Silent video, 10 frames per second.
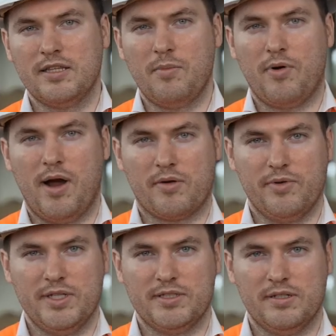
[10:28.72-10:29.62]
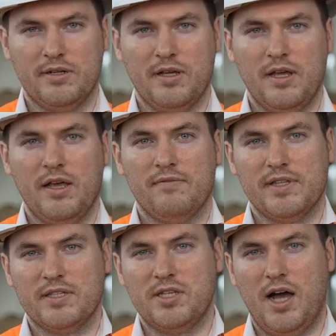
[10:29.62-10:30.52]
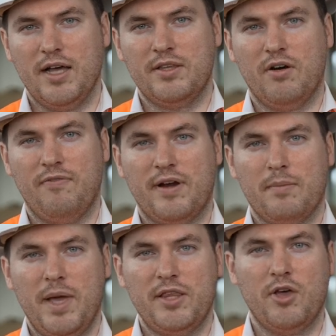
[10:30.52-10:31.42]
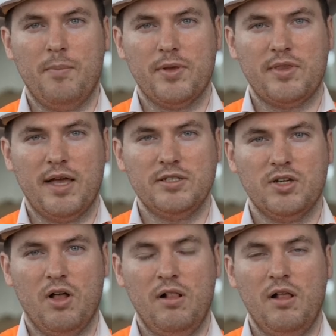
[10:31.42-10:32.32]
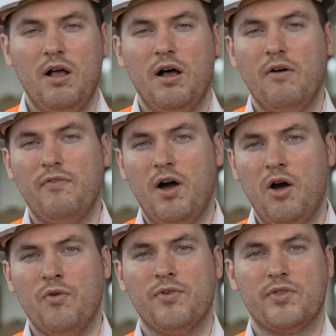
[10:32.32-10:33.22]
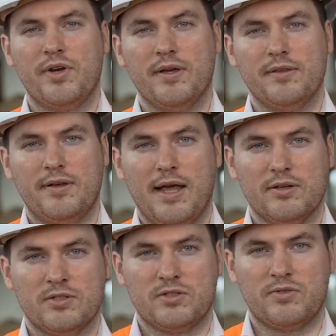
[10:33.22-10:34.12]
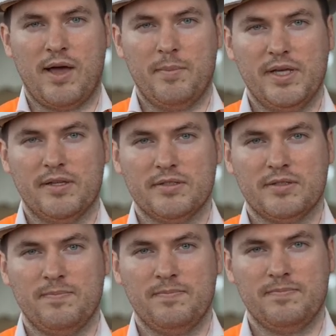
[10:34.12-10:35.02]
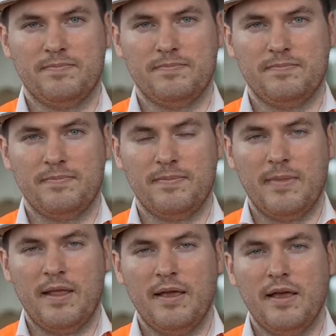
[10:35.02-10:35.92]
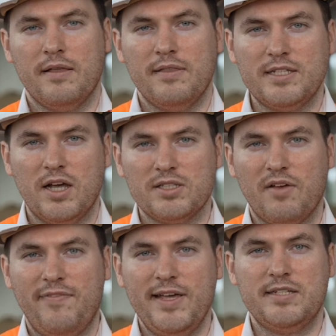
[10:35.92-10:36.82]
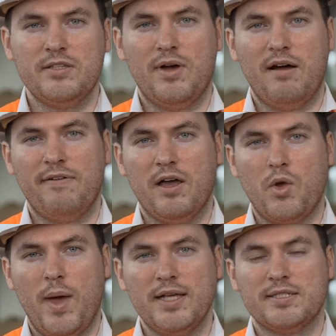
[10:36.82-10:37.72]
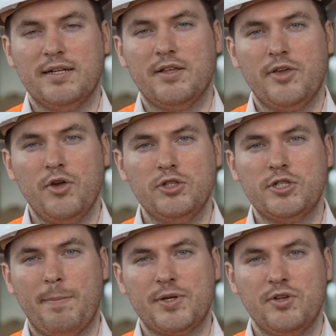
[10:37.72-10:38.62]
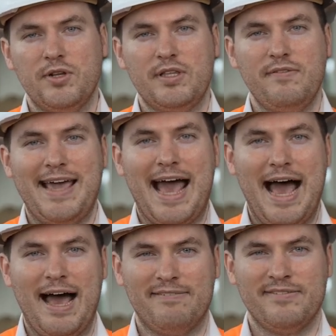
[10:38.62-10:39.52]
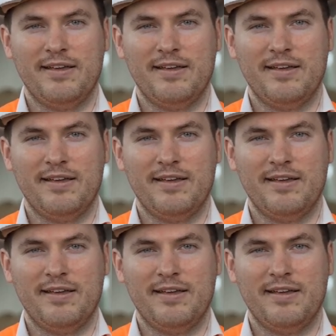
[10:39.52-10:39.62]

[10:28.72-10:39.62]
in the Prague region, with a site offering midterm potential of over 300,000 square meters. This also feeds into our valuation and the huge opportunity we have